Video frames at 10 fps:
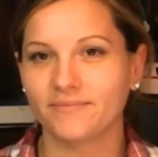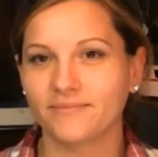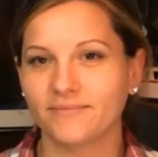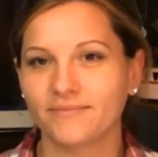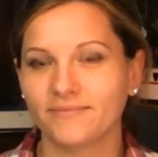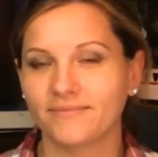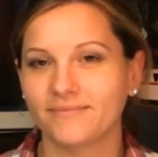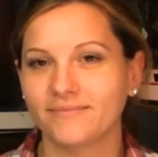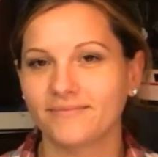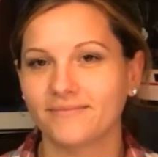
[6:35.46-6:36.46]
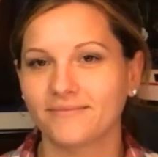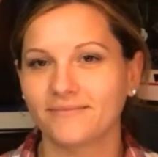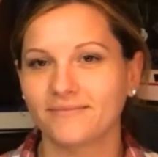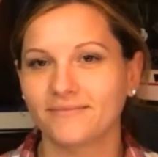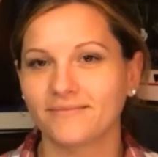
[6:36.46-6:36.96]

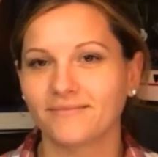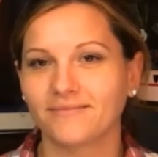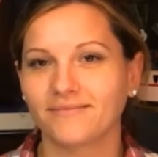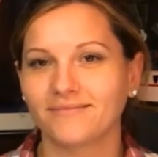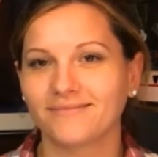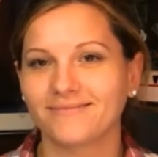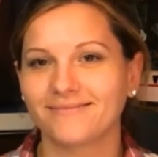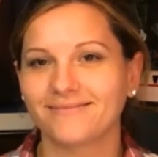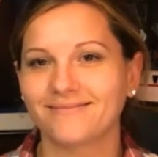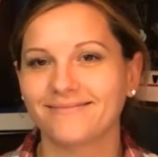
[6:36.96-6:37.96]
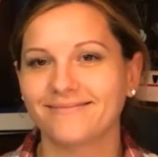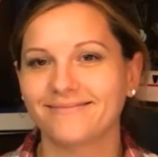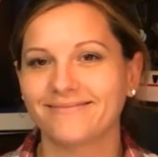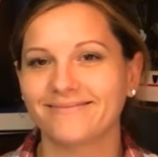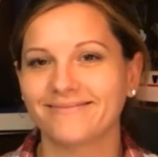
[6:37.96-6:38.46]

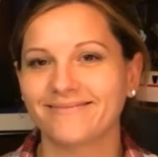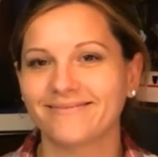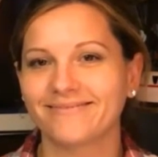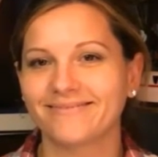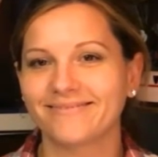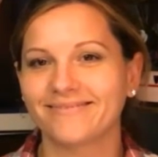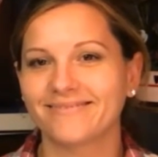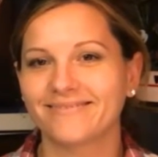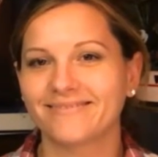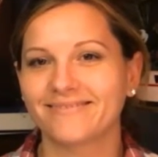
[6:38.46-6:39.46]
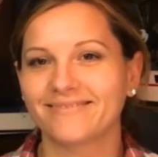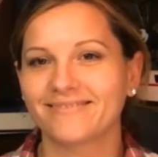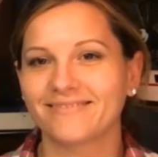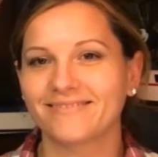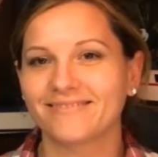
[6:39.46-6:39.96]

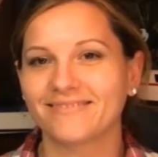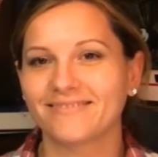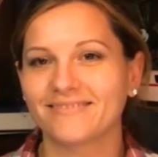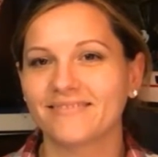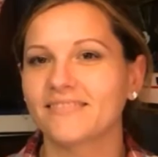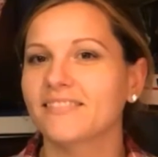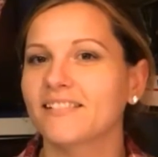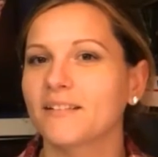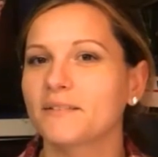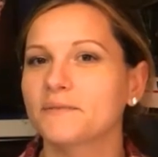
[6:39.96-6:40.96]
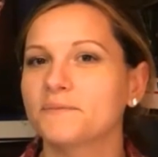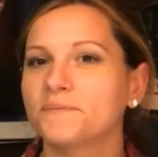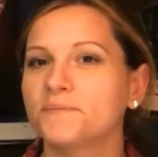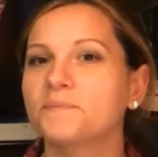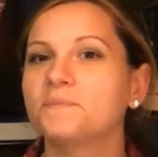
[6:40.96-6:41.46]

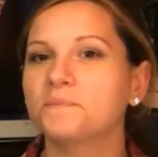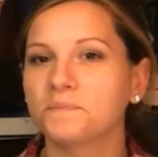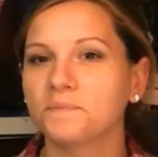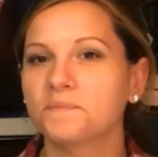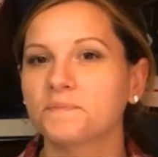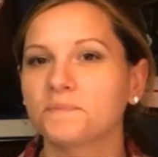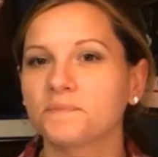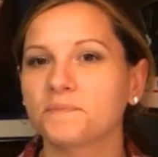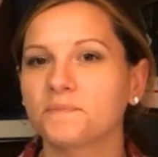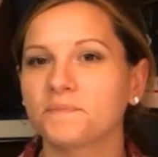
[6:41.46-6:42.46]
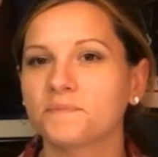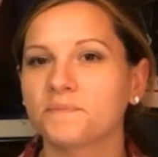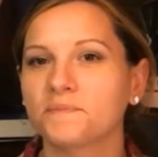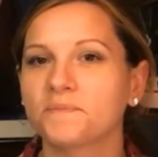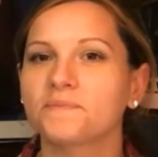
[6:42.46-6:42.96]

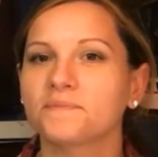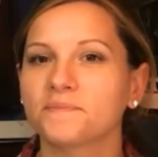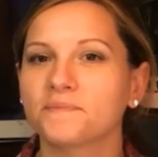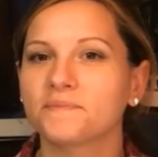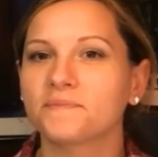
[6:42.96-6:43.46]
(not speaking)